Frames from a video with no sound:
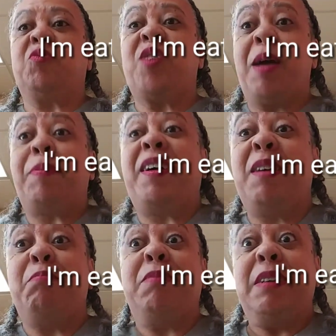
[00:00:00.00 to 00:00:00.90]

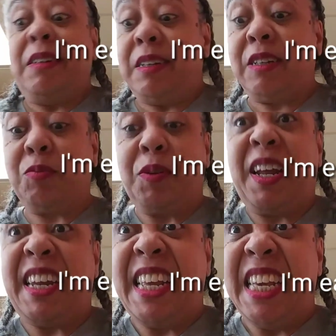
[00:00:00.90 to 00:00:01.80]
tripod money. That's what
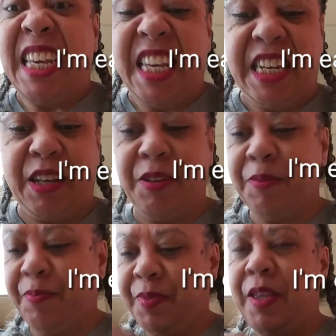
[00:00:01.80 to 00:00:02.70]
I need.
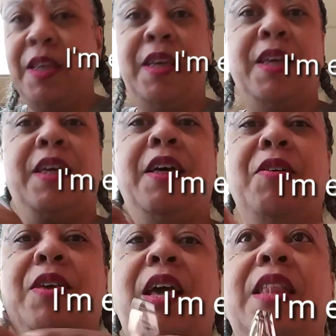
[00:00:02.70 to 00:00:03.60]

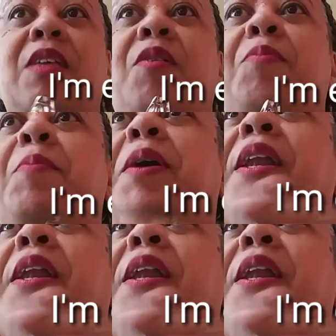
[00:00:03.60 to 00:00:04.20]
Okay, then I'll put my